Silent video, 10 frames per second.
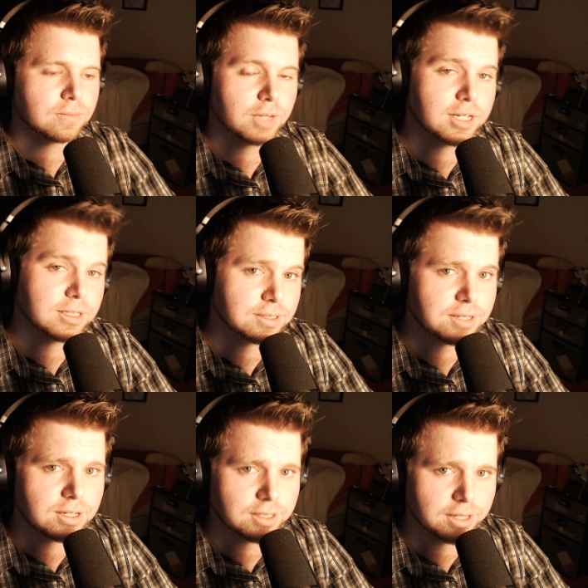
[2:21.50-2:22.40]
and
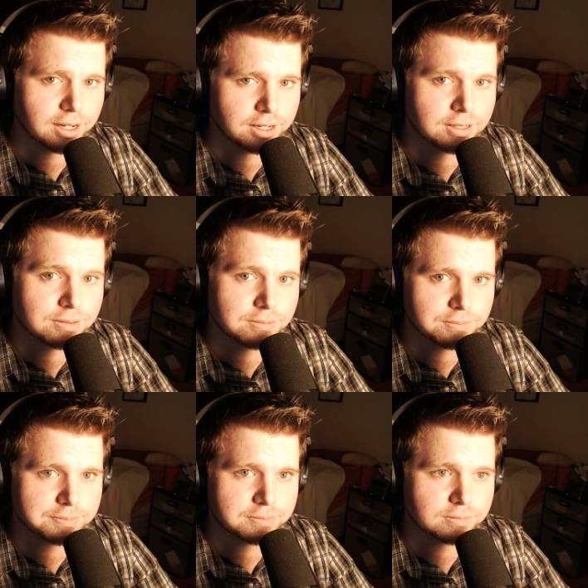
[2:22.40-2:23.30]
Sunday.
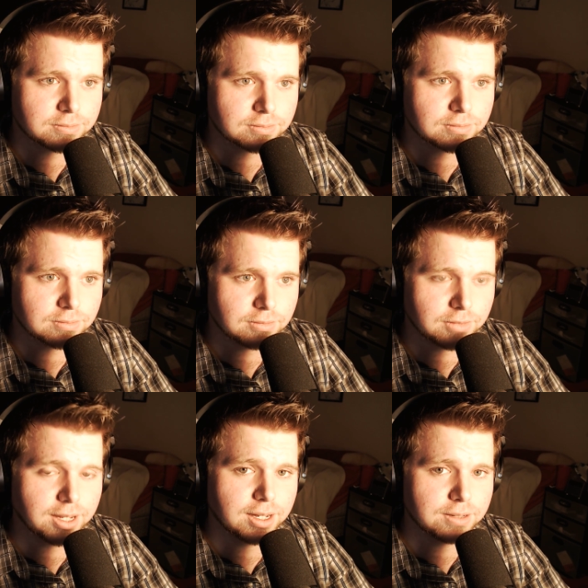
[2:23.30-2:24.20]

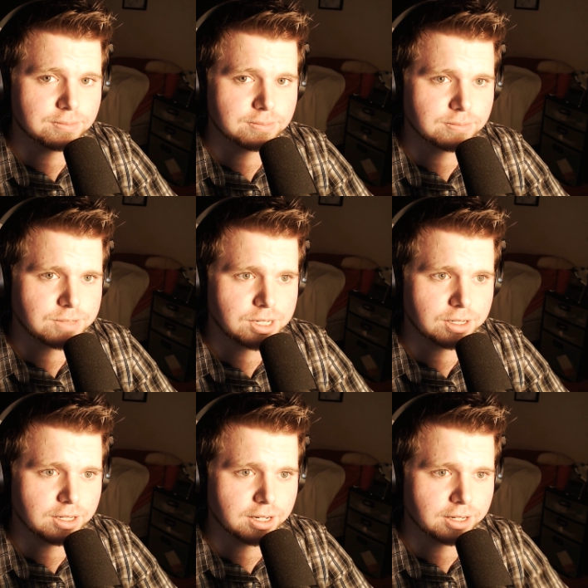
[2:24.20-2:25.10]
Yeah,
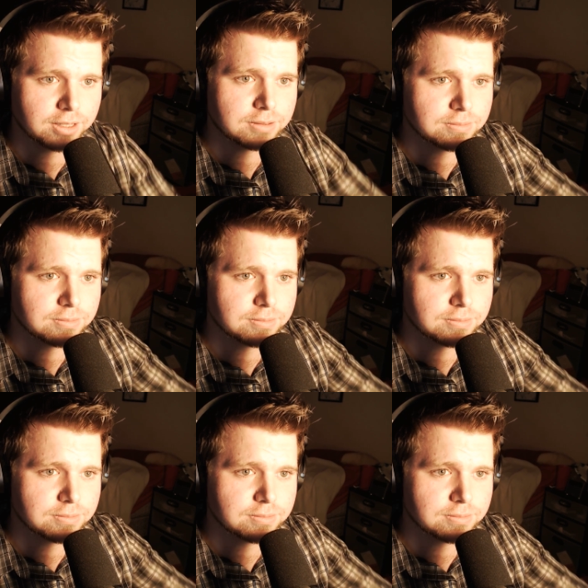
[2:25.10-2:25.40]
Sunday.